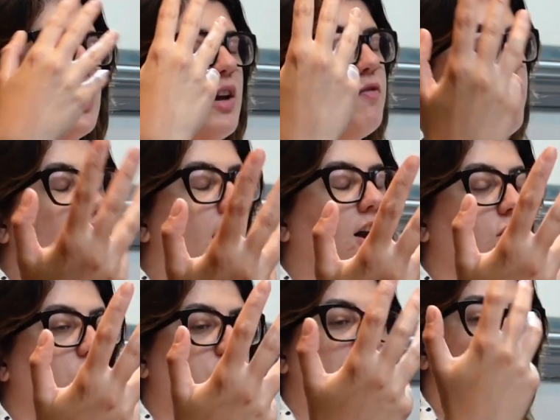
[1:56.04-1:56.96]
like
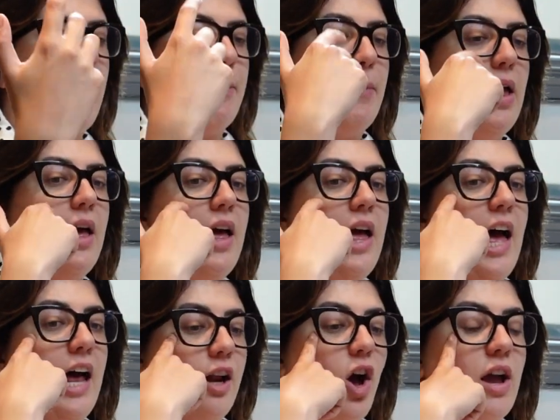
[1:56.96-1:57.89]
followed them.
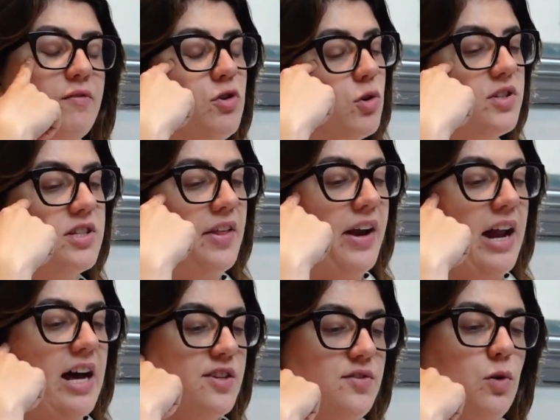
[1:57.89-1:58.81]
And I've noticed in the
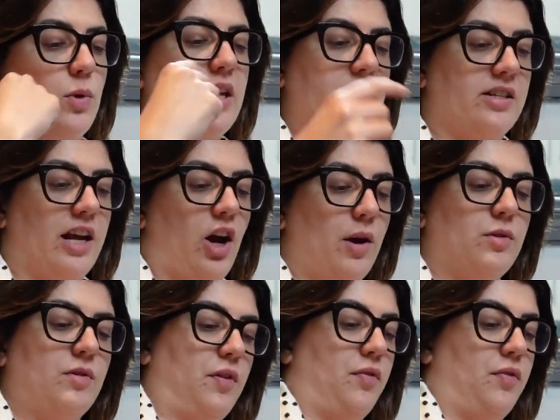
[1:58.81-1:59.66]
last few weeks, like I would have a